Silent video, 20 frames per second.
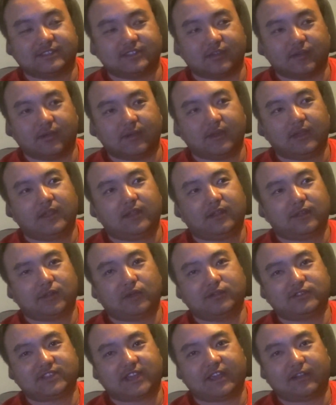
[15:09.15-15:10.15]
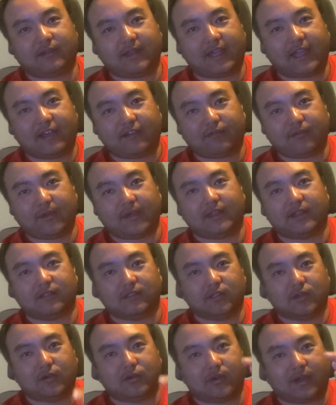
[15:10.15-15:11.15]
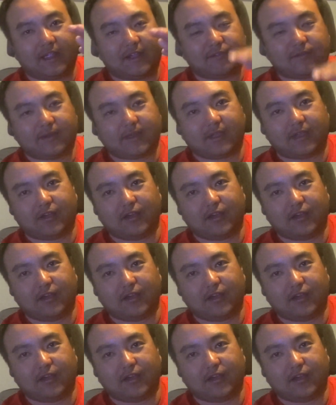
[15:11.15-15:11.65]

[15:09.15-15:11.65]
So low tide or halfway to low or halfway